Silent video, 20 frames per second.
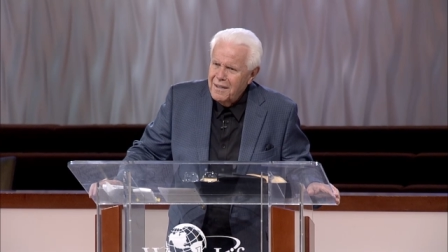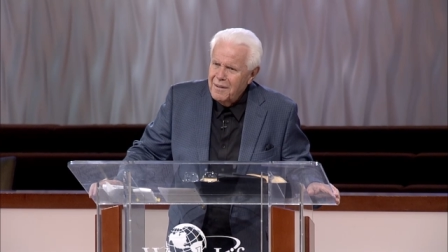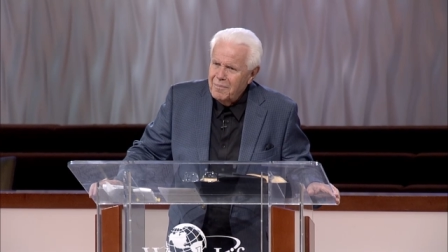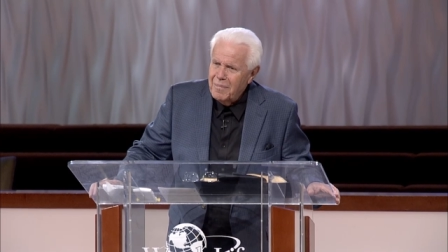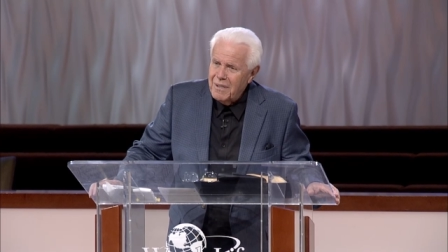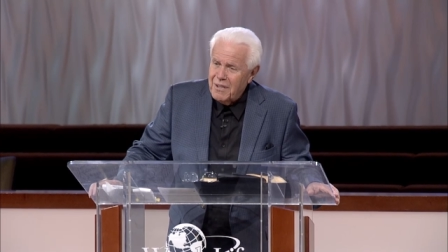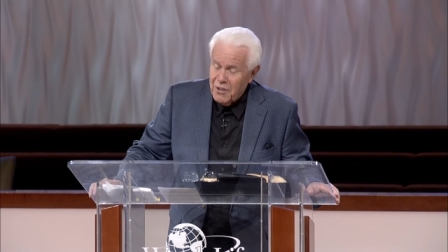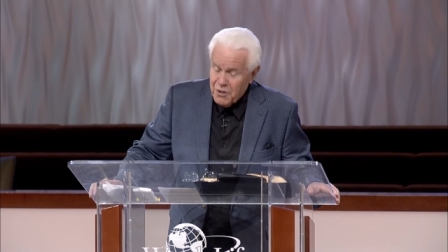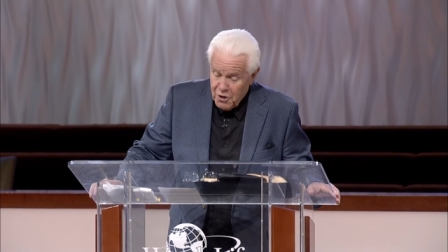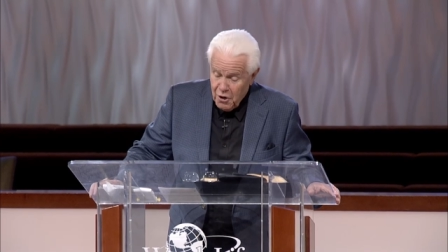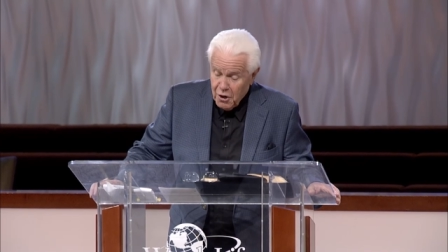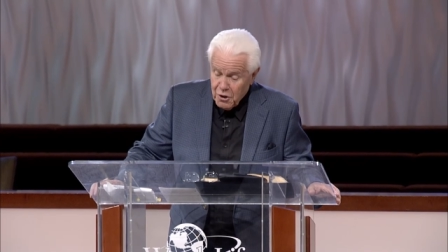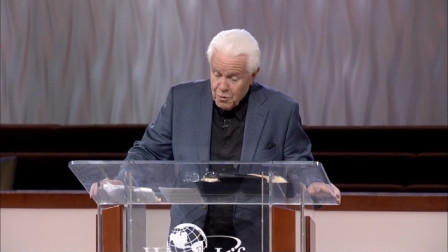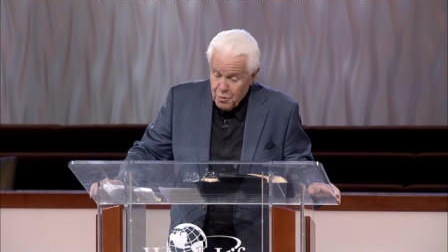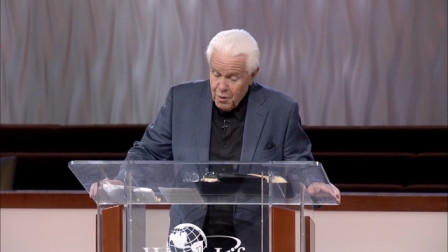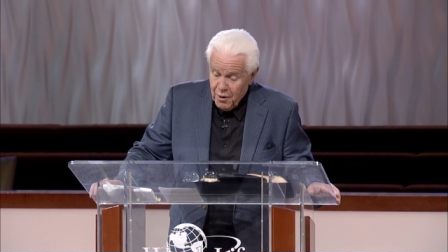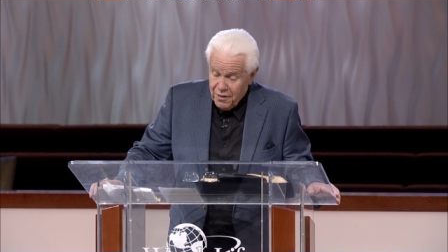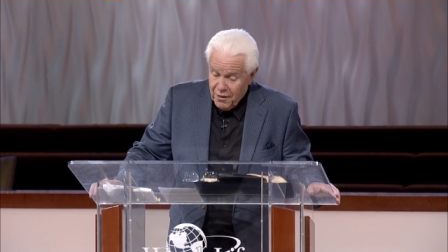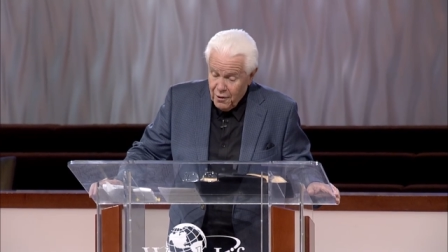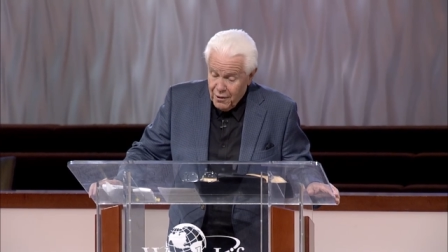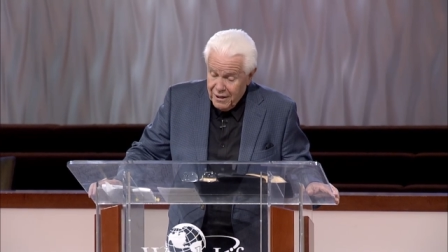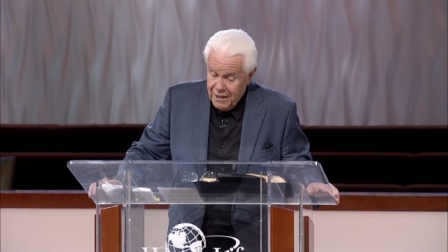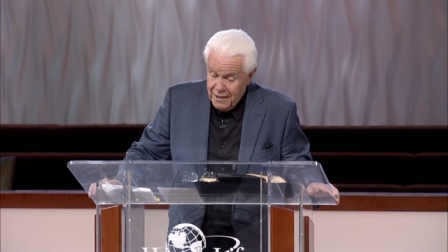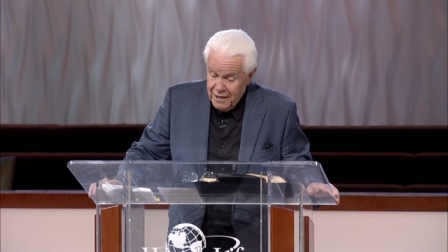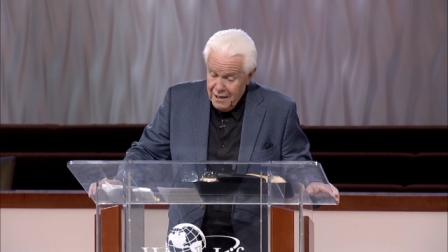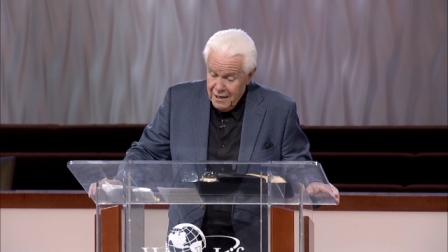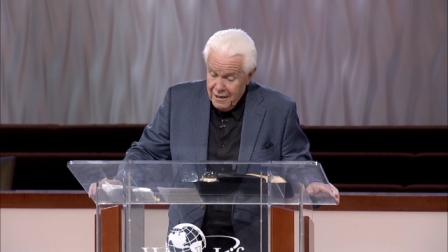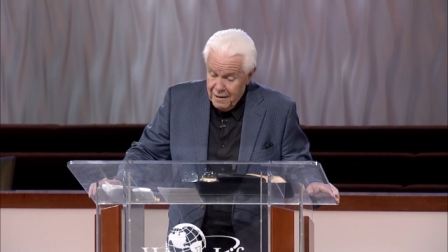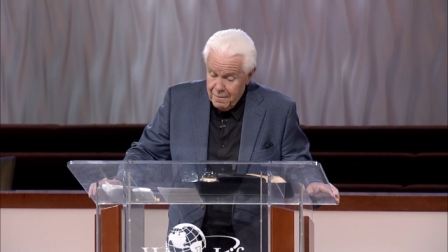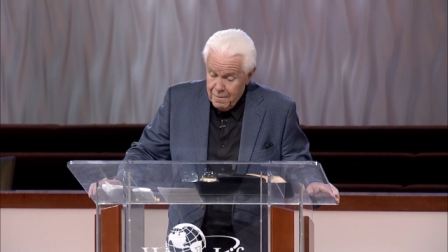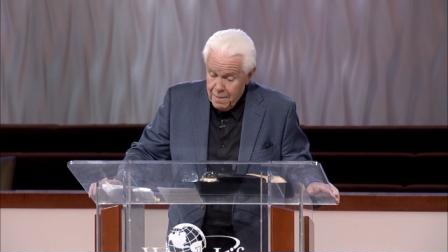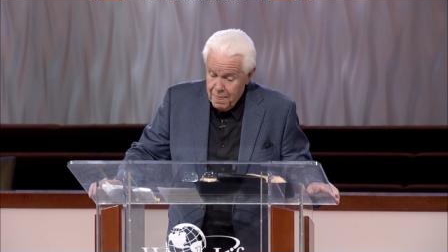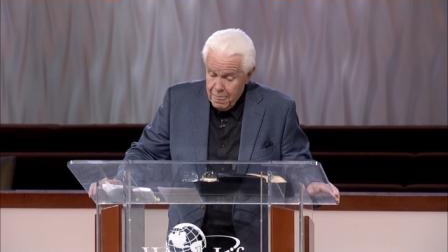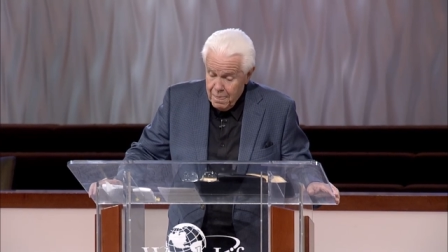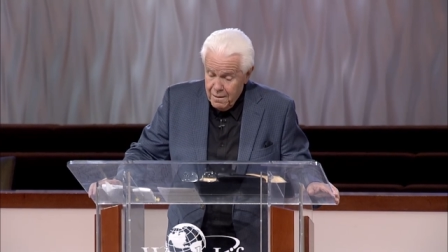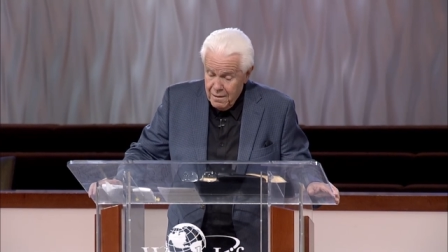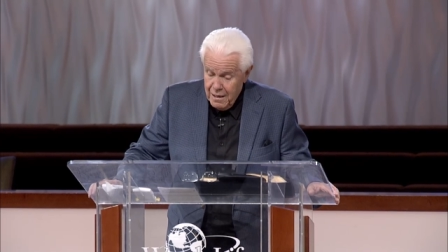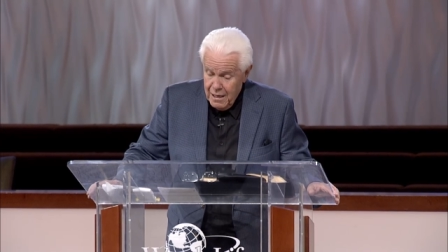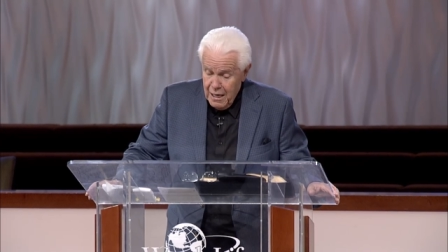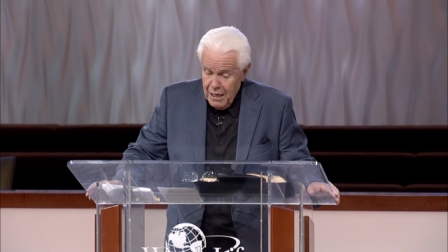But the church world thought he did.
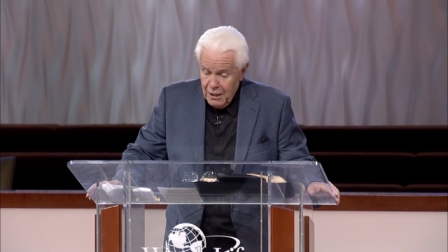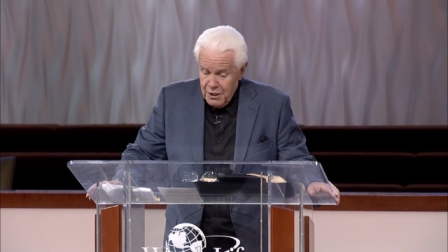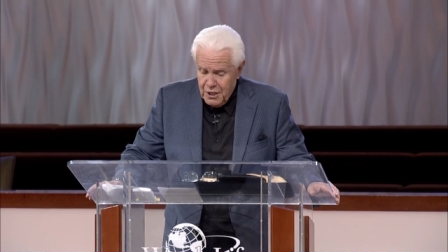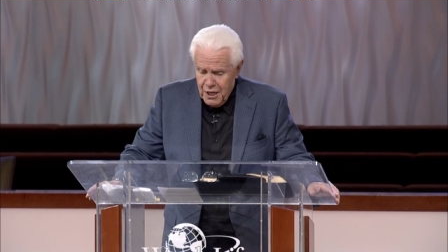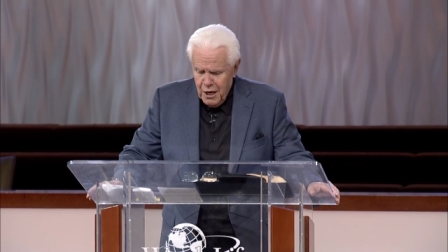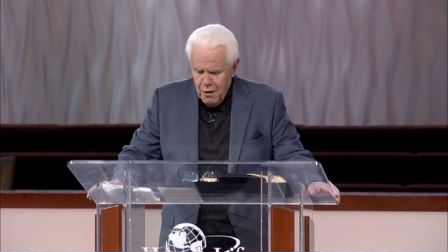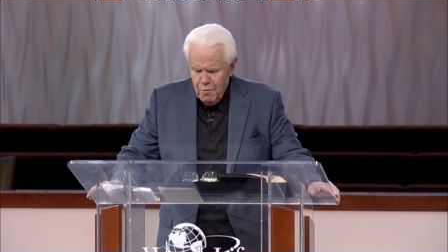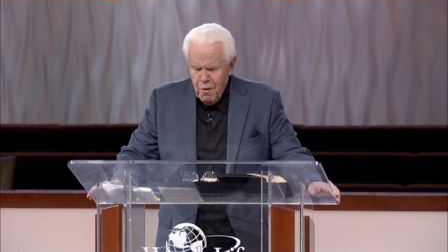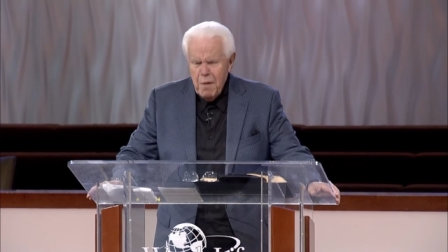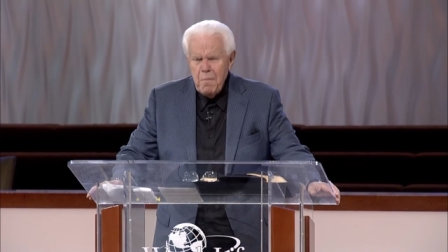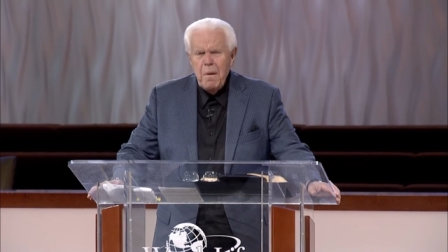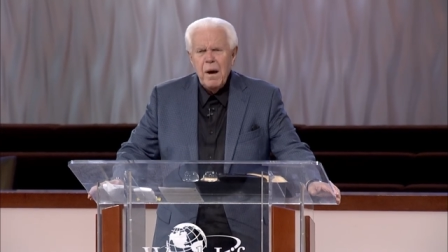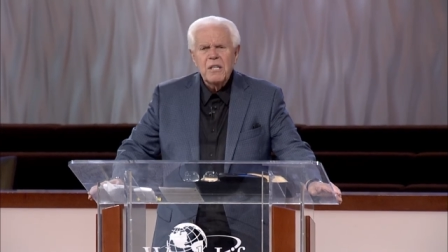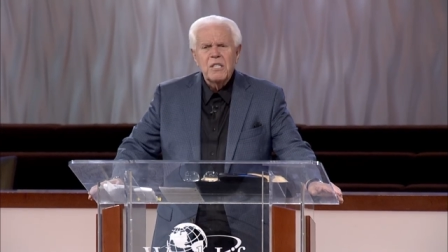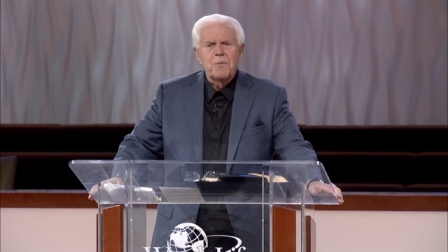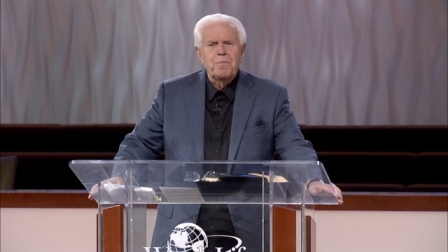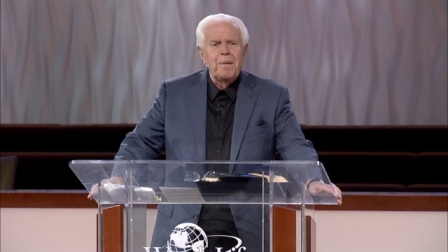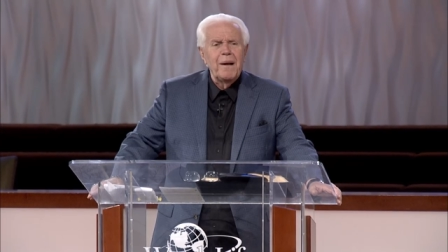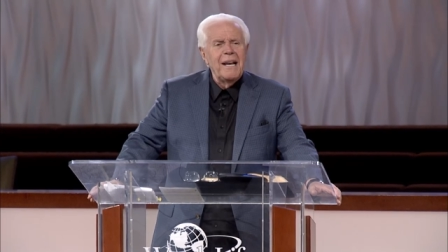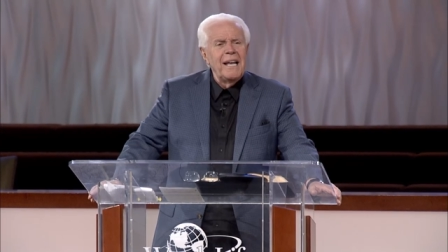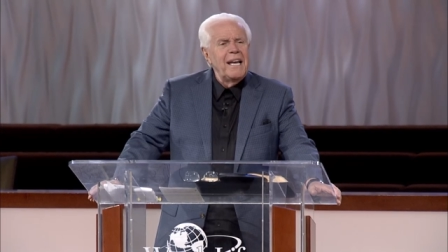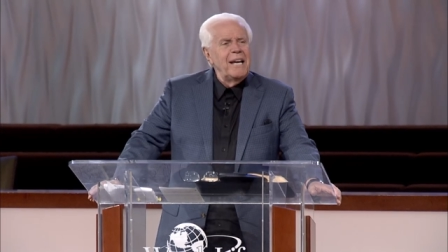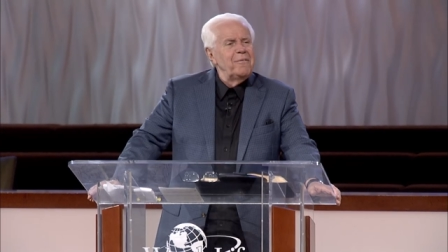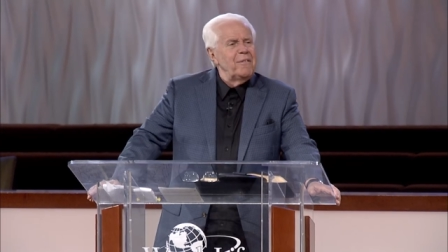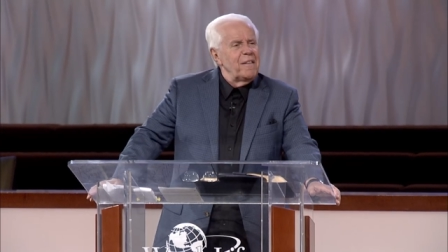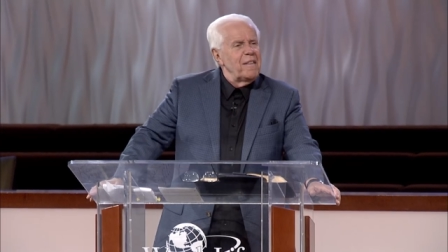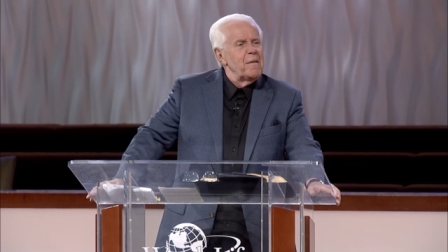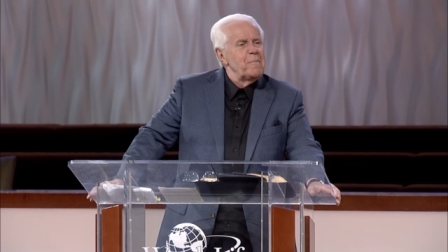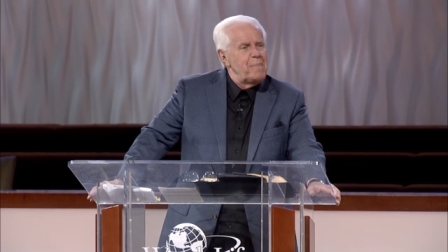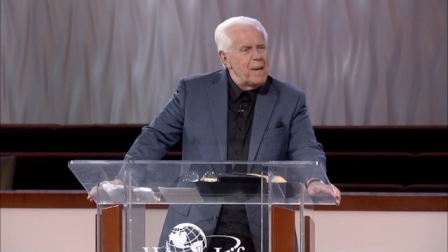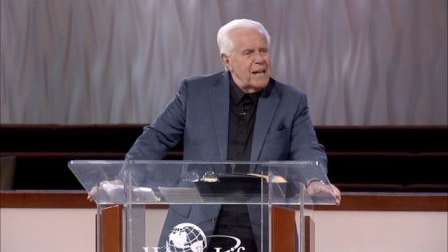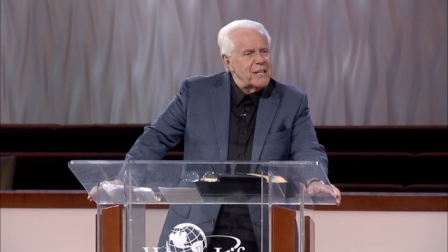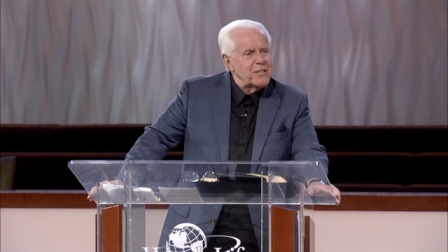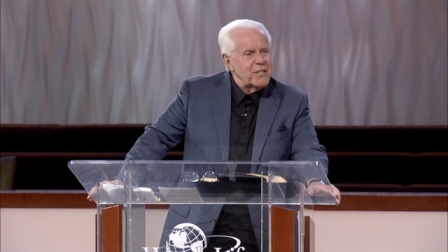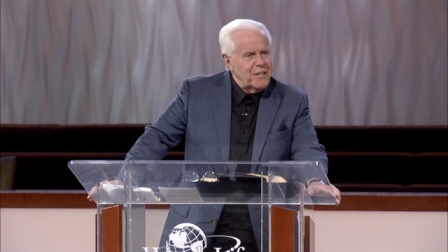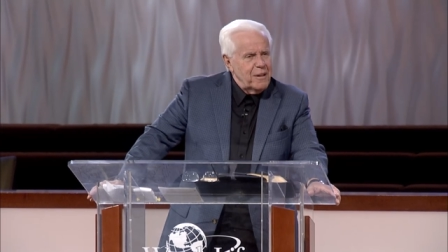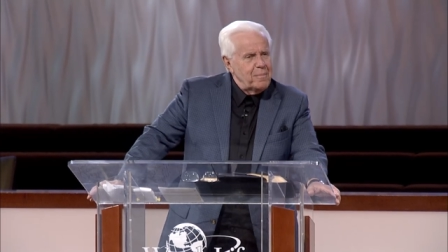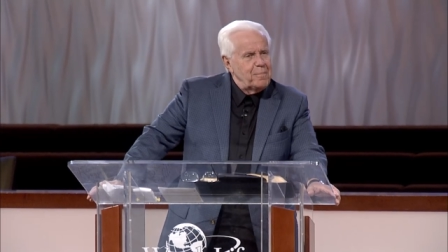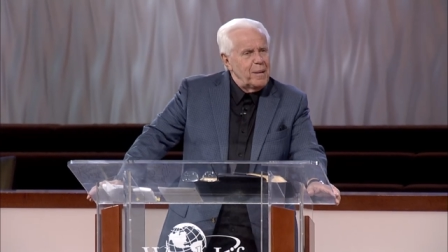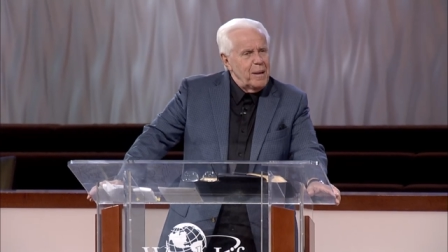See, we must believe in the
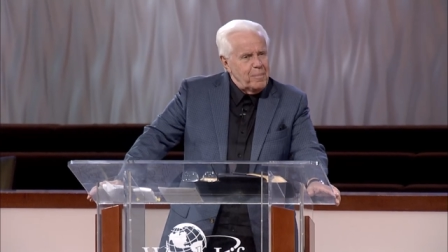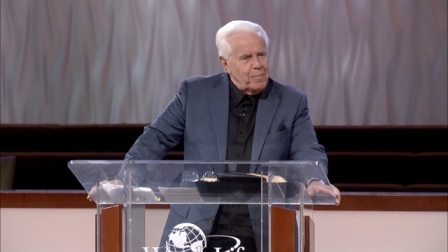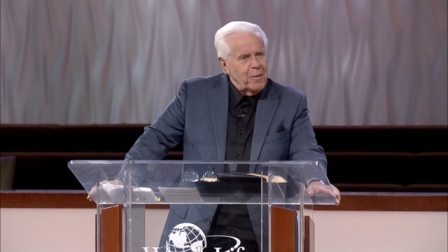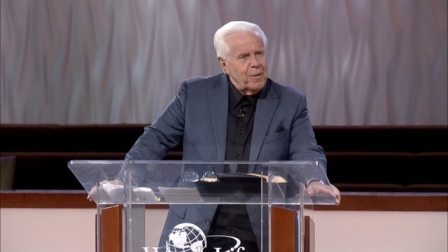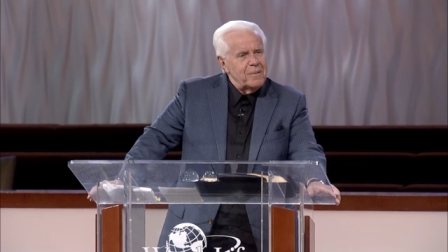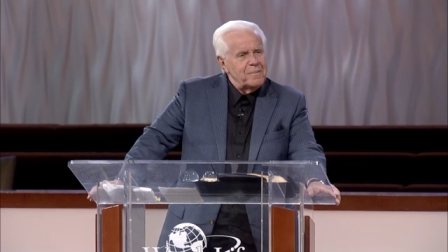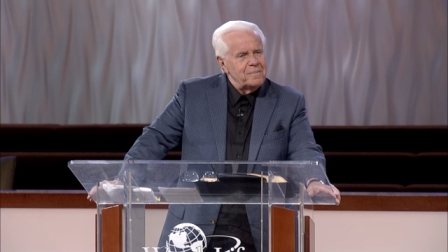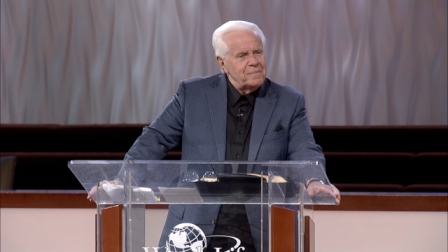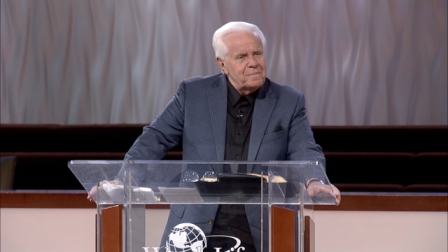best of people